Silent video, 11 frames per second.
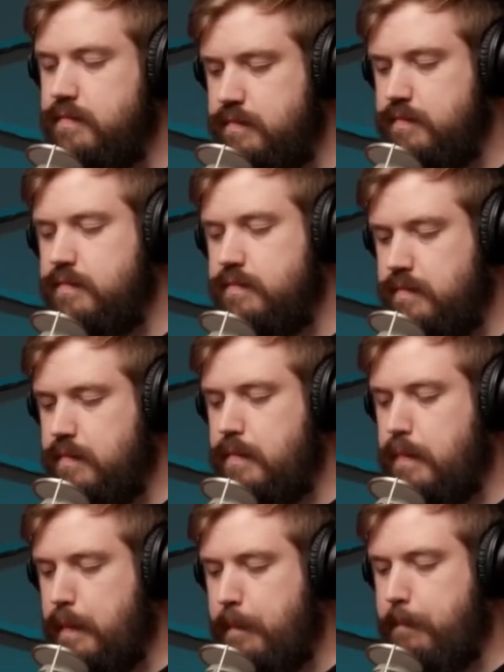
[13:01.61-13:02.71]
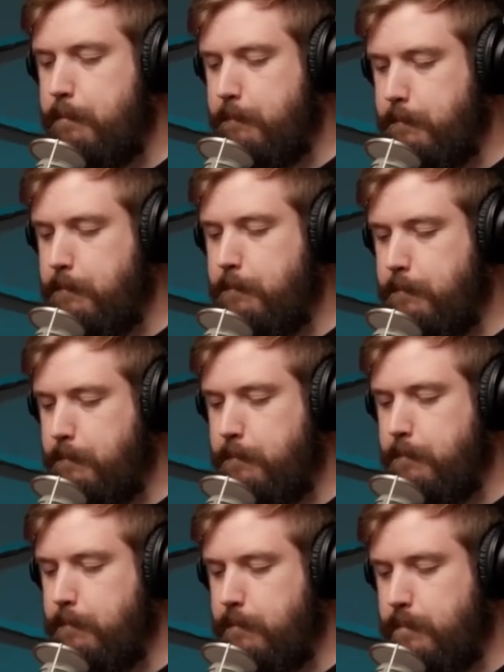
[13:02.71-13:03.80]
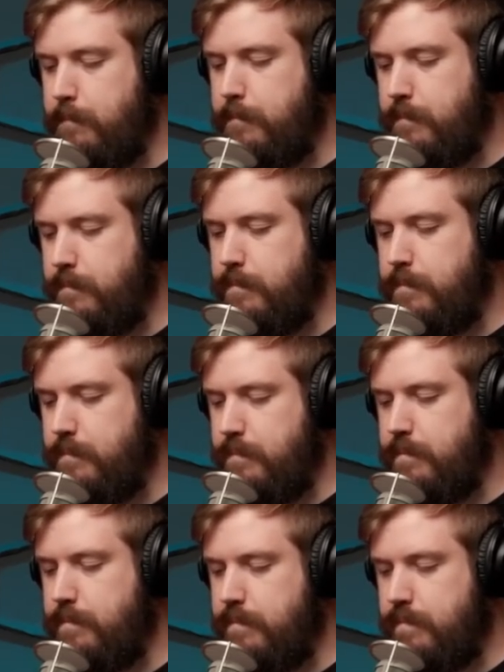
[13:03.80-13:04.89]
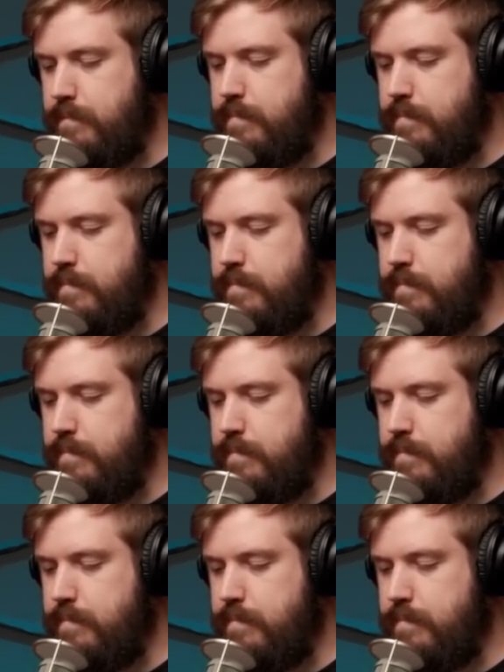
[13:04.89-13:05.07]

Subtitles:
No words are spoken by the person on screen.